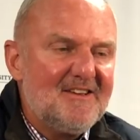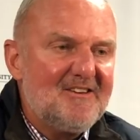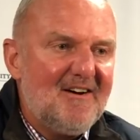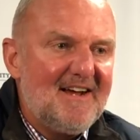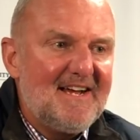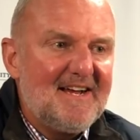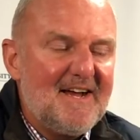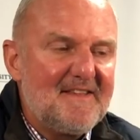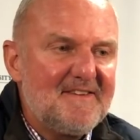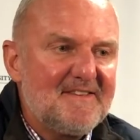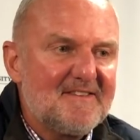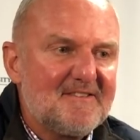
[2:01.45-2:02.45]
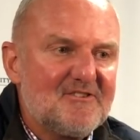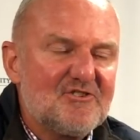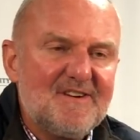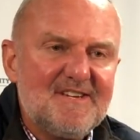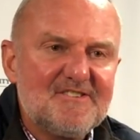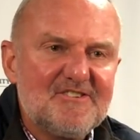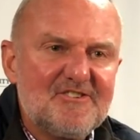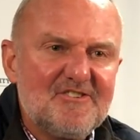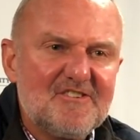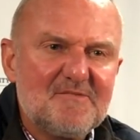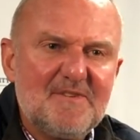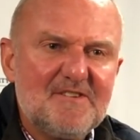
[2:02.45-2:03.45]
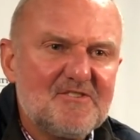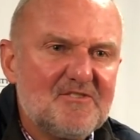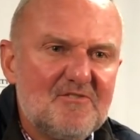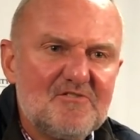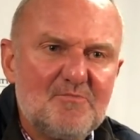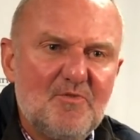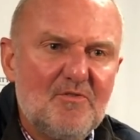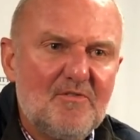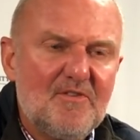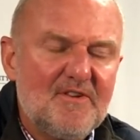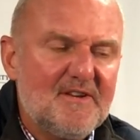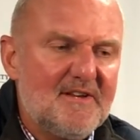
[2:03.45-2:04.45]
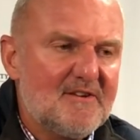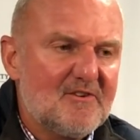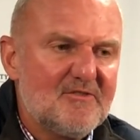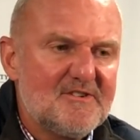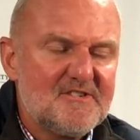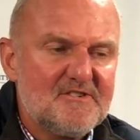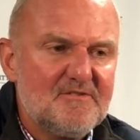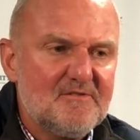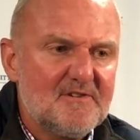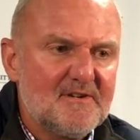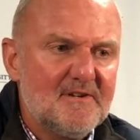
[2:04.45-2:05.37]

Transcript: you know, I think that the transition has been so smooth, and Chris is doing